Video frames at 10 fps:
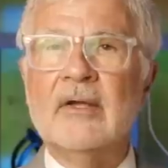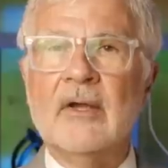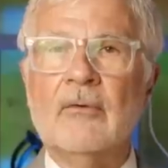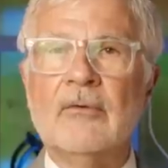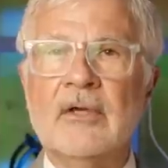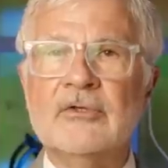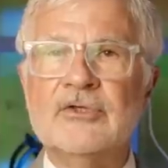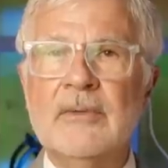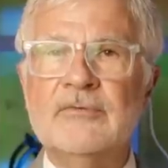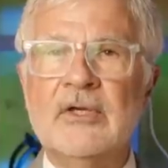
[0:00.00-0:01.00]
goat and
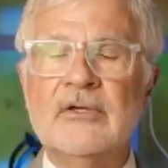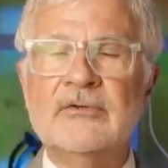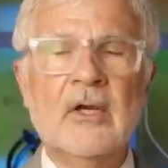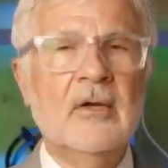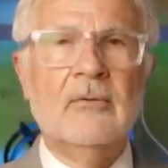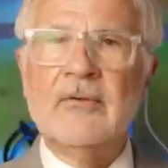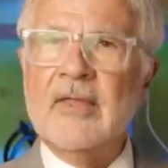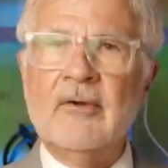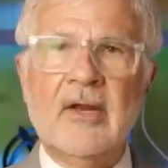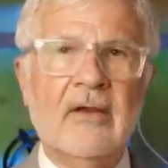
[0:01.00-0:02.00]
sheep cheese
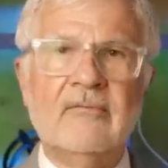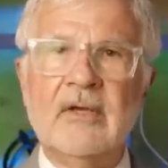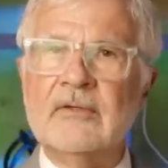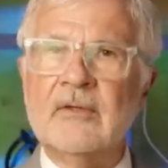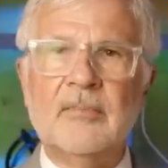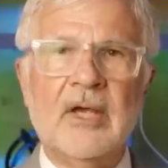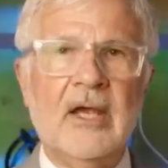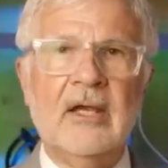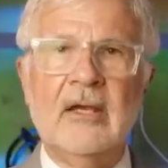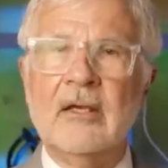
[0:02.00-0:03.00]
without having to
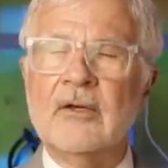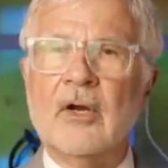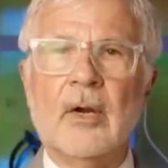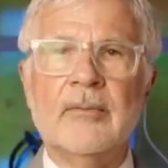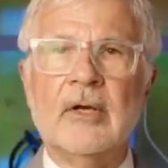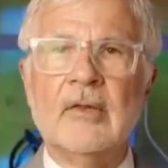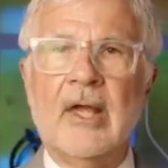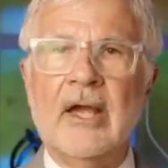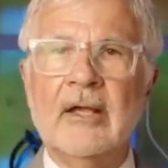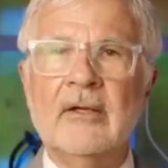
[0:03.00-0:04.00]
pay an arm and a
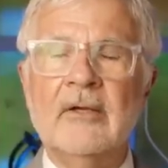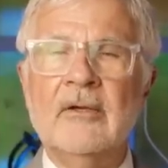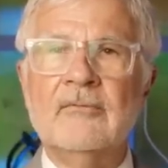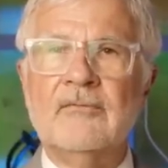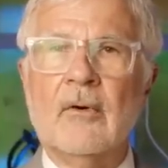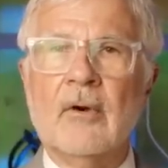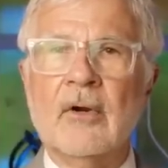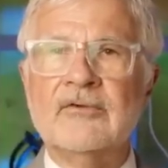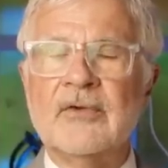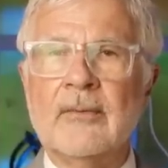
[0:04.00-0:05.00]
leg
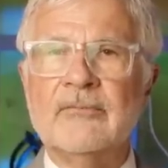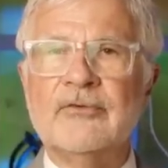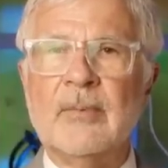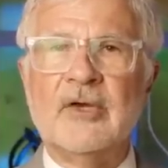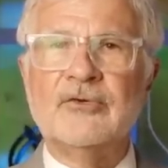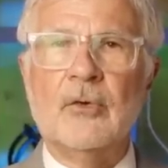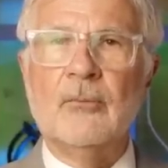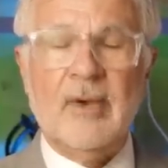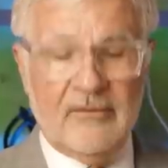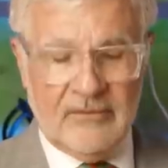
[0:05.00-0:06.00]
for some special
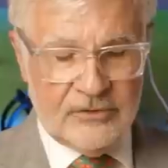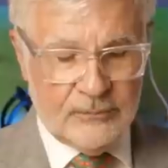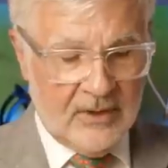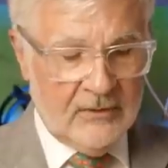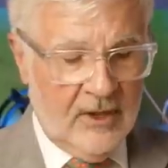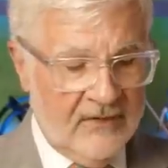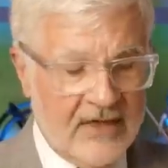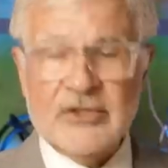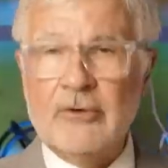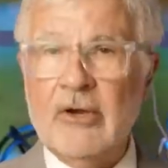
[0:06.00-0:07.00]
beverage. But
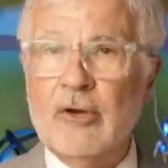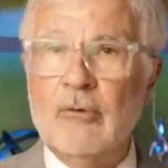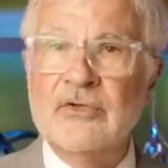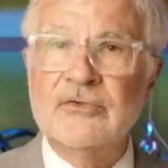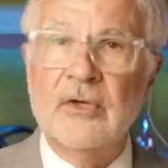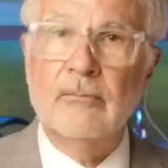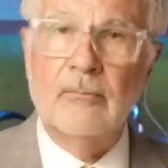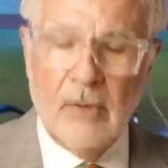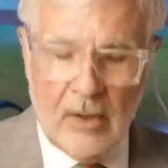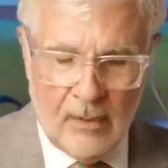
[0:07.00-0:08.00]
that's a great
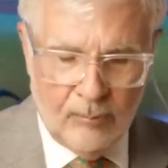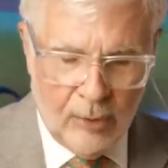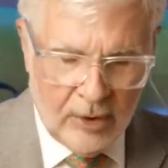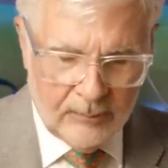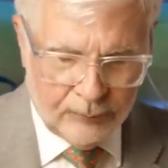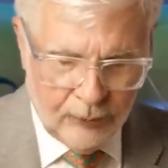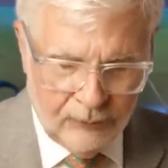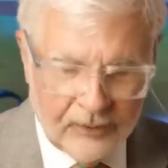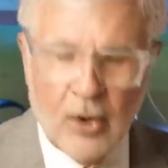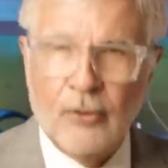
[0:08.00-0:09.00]
question, uh,
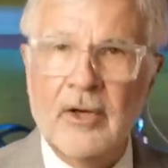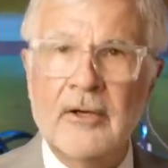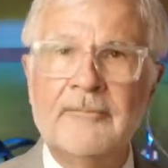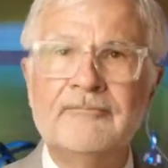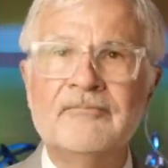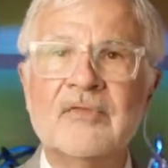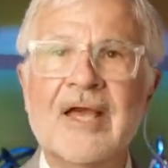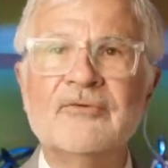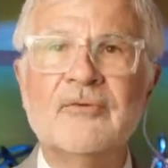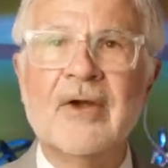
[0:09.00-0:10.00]
bulletproof coconut.
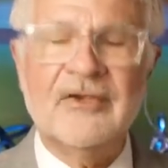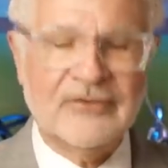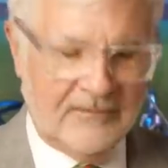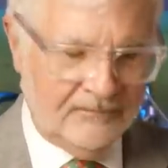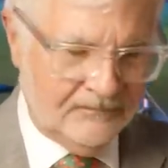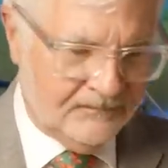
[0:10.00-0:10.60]
Thanks for asking.